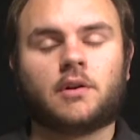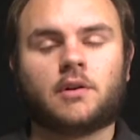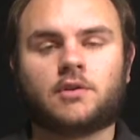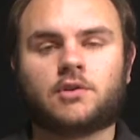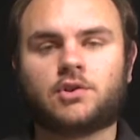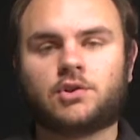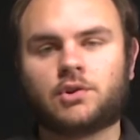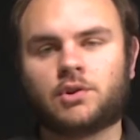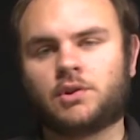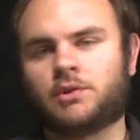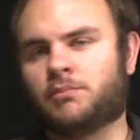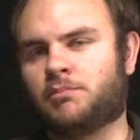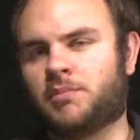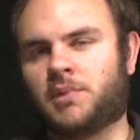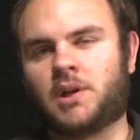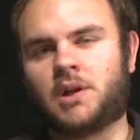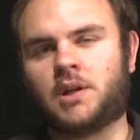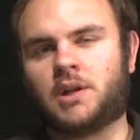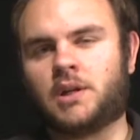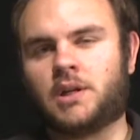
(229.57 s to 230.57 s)
It shouldn't
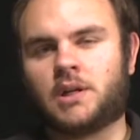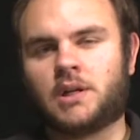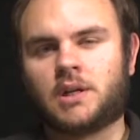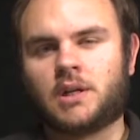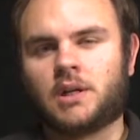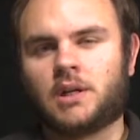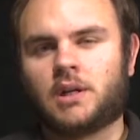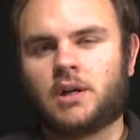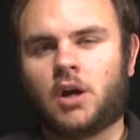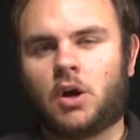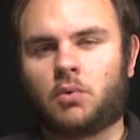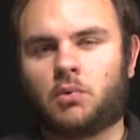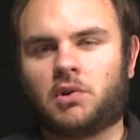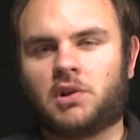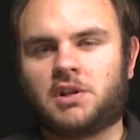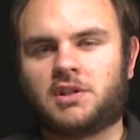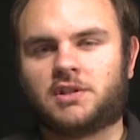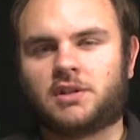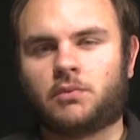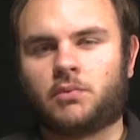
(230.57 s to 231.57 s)
be a
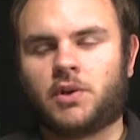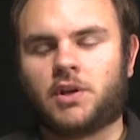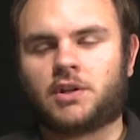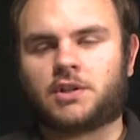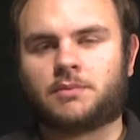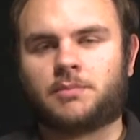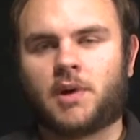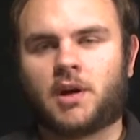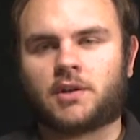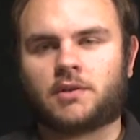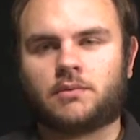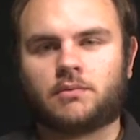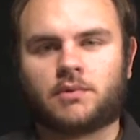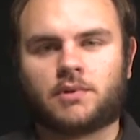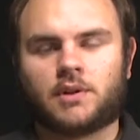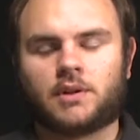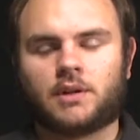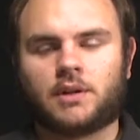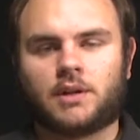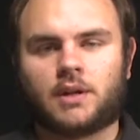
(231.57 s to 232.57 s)
release that we expect
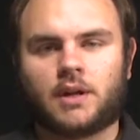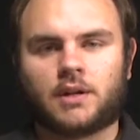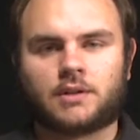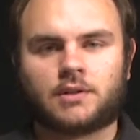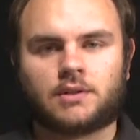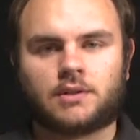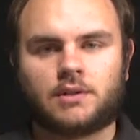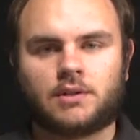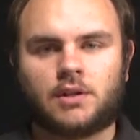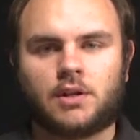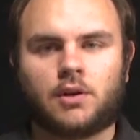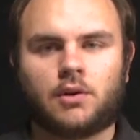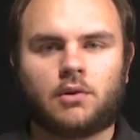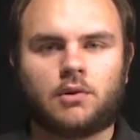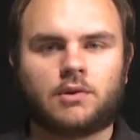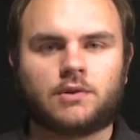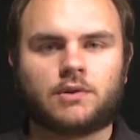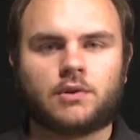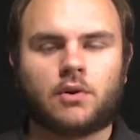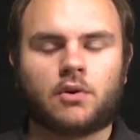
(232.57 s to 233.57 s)
within the next
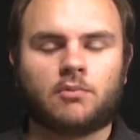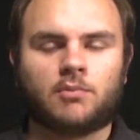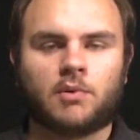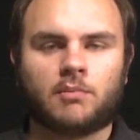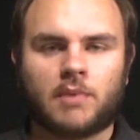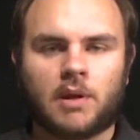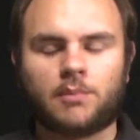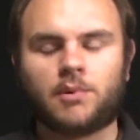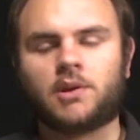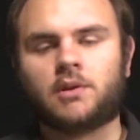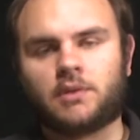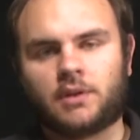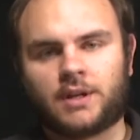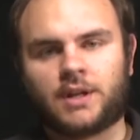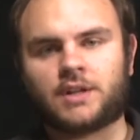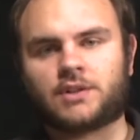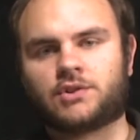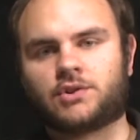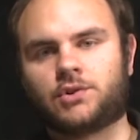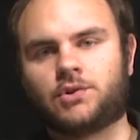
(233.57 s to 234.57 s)
year or so, but maybe in the
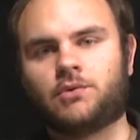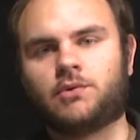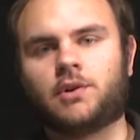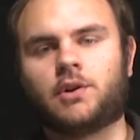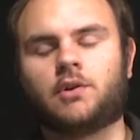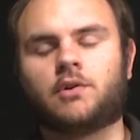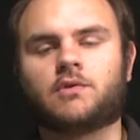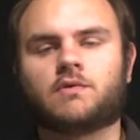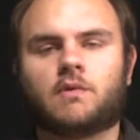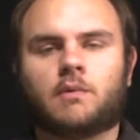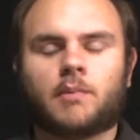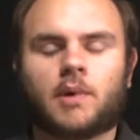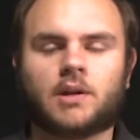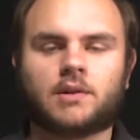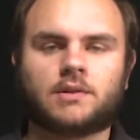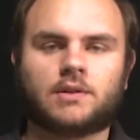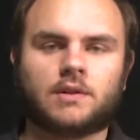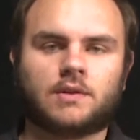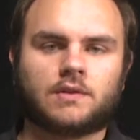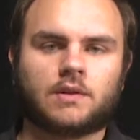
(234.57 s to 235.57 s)
next 2 years we
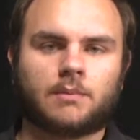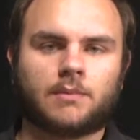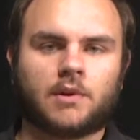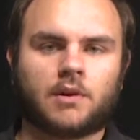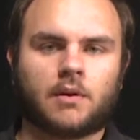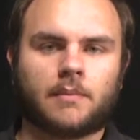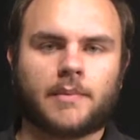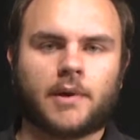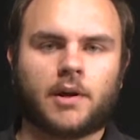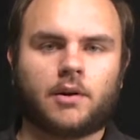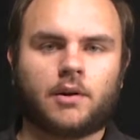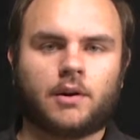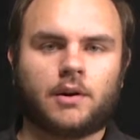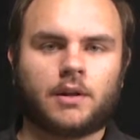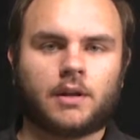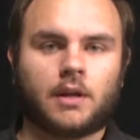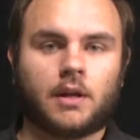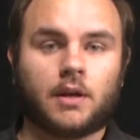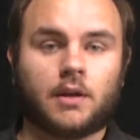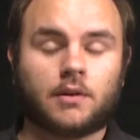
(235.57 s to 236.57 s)
might see something about it
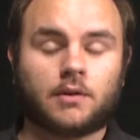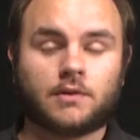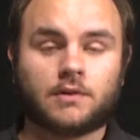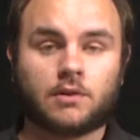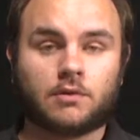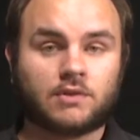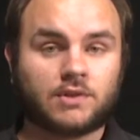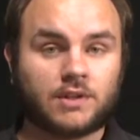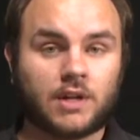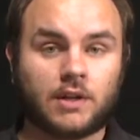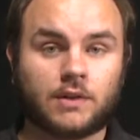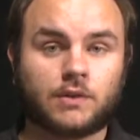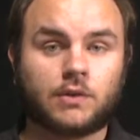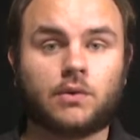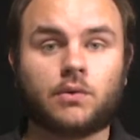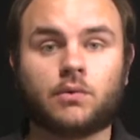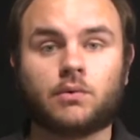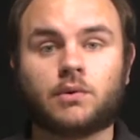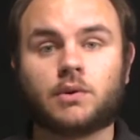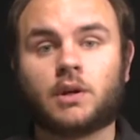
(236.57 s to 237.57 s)
again, so stay
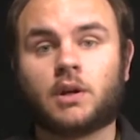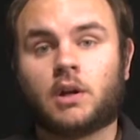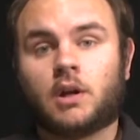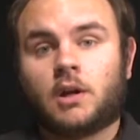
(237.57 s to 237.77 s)
tuned.